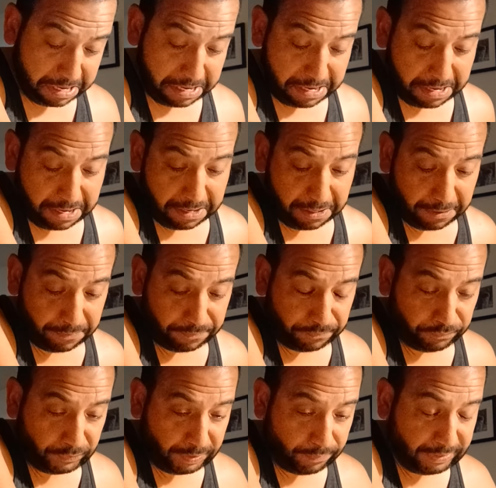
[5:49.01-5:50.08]

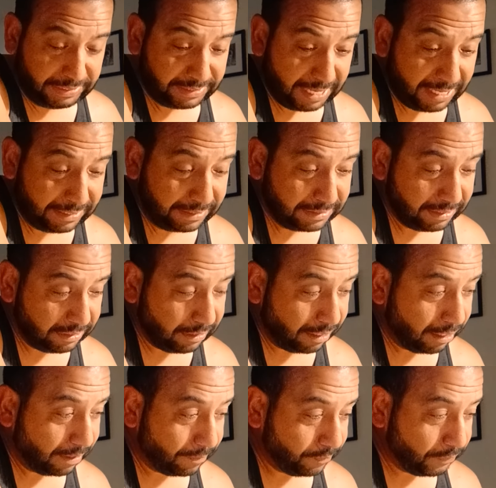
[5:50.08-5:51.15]
I'm excited to see
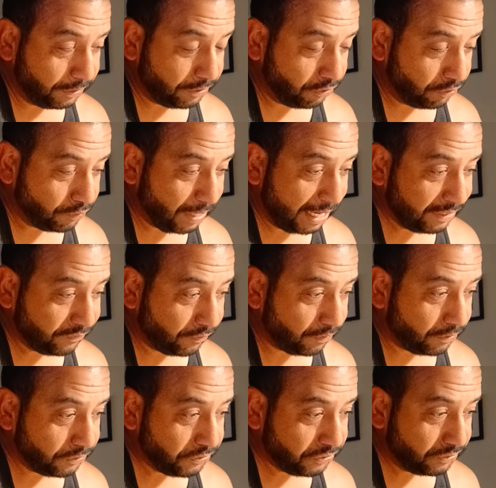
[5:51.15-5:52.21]
the two
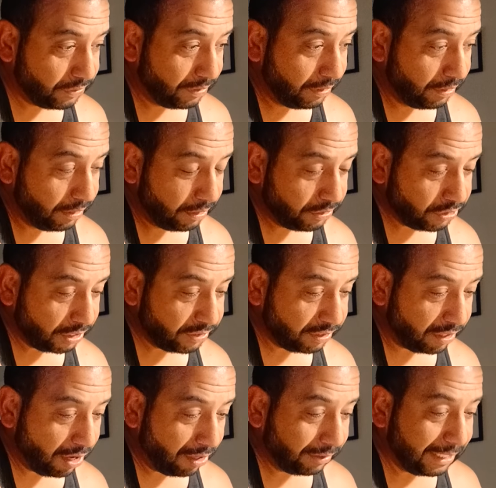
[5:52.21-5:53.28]
transfers, Justin
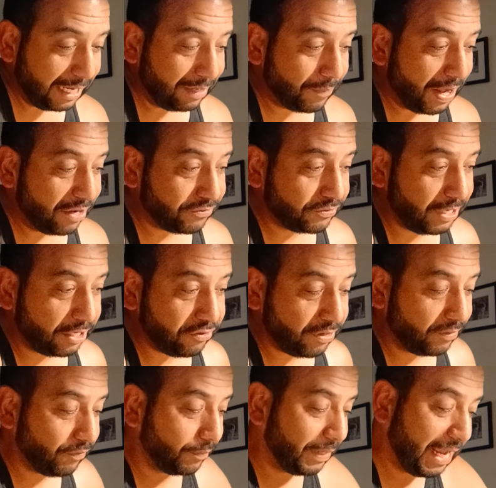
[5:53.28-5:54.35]
Holiday and Miles Kendrick
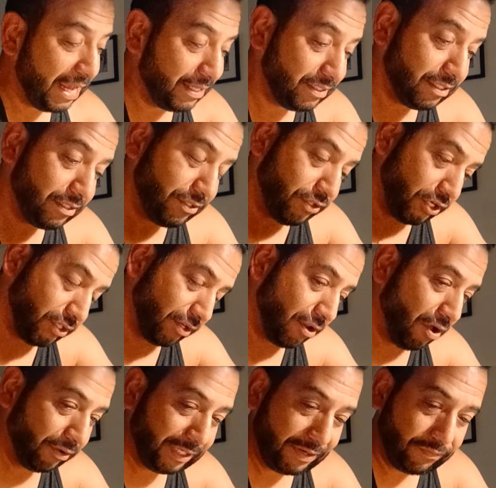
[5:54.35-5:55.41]
from Kansas. Justin
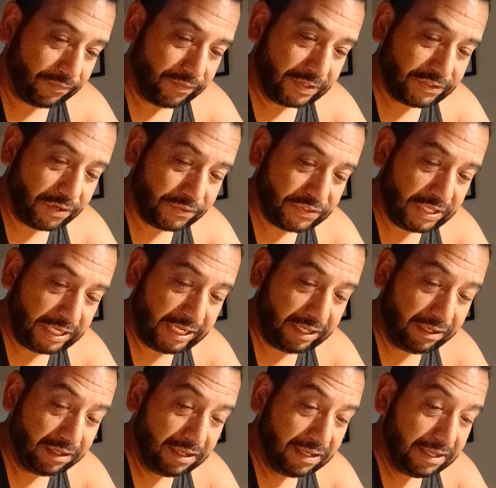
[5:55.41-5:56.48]
Holiday from Fresno City.
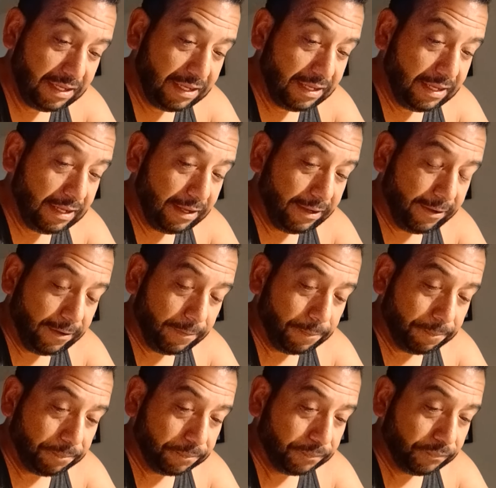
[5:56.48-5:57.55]

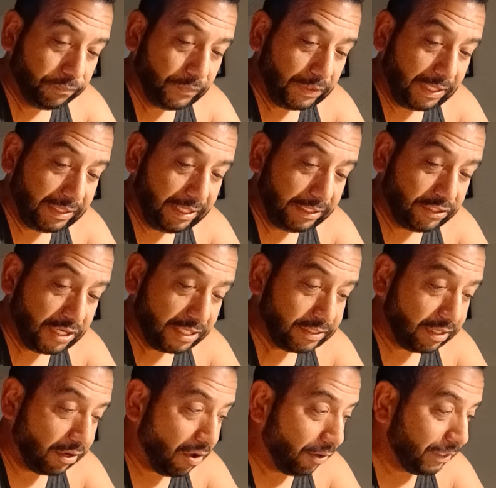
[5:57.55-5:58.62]
I think
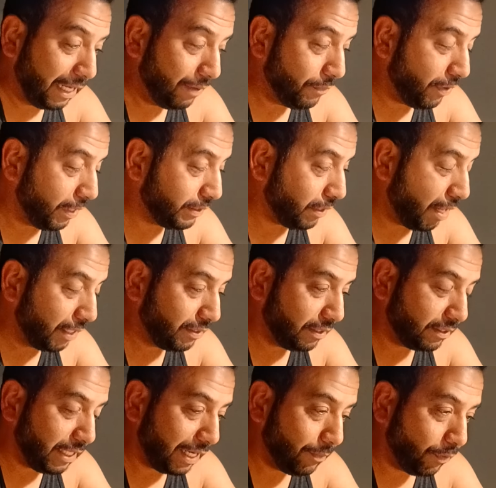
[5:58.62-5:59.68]
Justin Holiday brings a lot to the
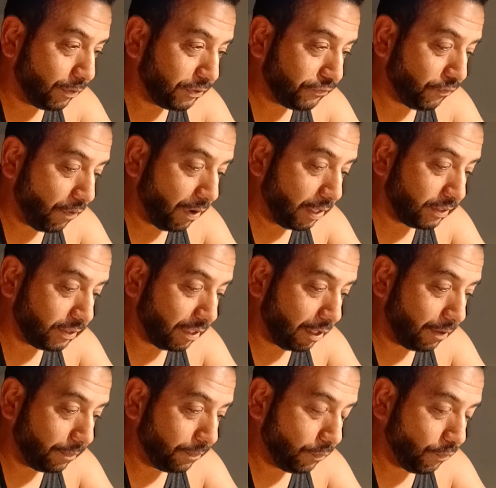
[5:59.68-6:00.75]
table as far as
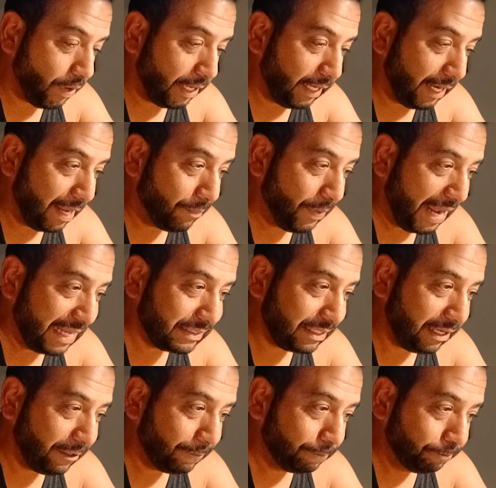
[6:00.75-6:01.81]
running and
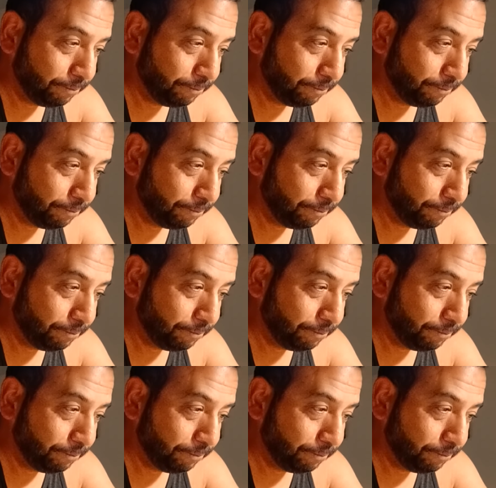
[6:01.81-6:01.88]
passing.